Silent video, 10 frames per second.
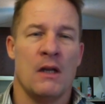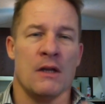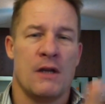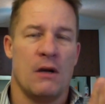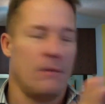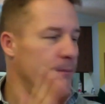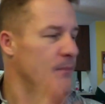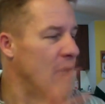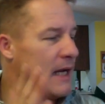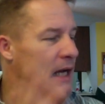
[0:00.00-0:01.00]
So
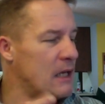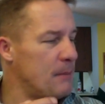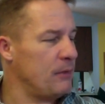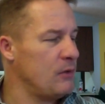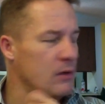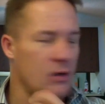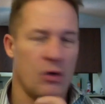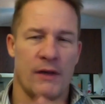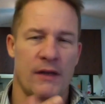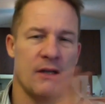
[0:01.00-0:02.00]
I got a couple new
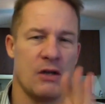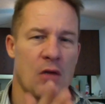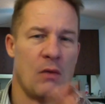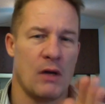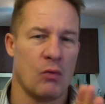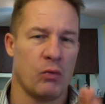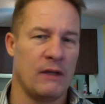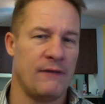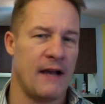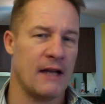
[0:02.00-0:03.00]
quick things here I want to go really
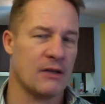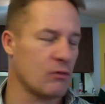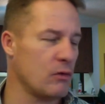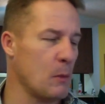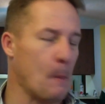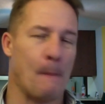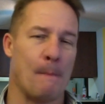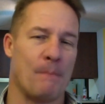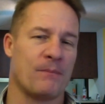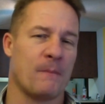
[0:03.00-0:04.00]
fast through.
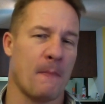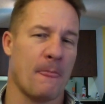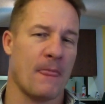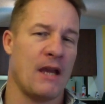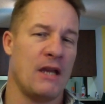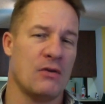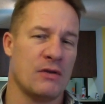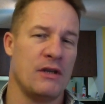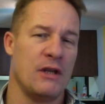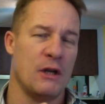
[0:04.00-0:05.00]
Here's the
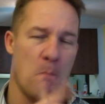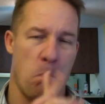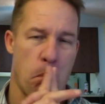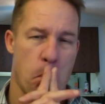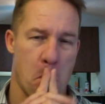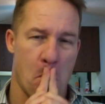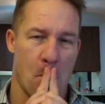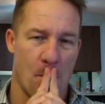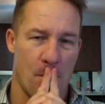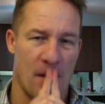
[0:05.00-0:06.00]
deal.
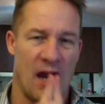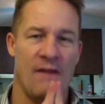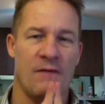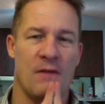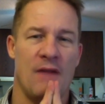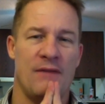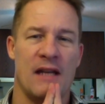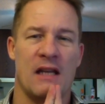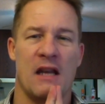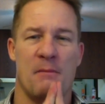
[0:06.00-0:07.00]
I've
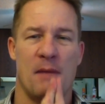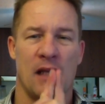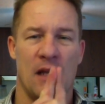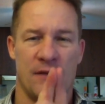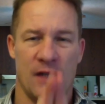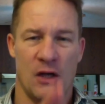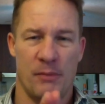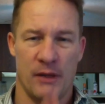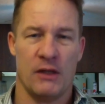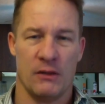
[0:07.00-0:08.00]
dedicated my life to
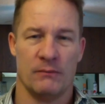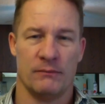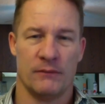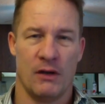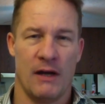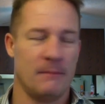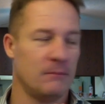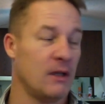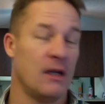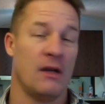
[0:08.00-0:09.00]
helping you, all right?
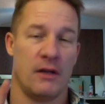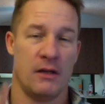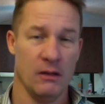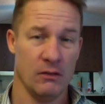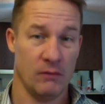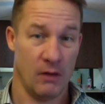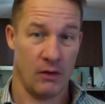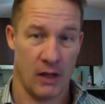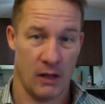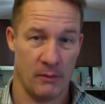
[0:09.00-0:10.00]
You are
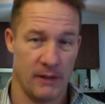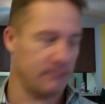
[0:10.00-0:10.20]
going to help me.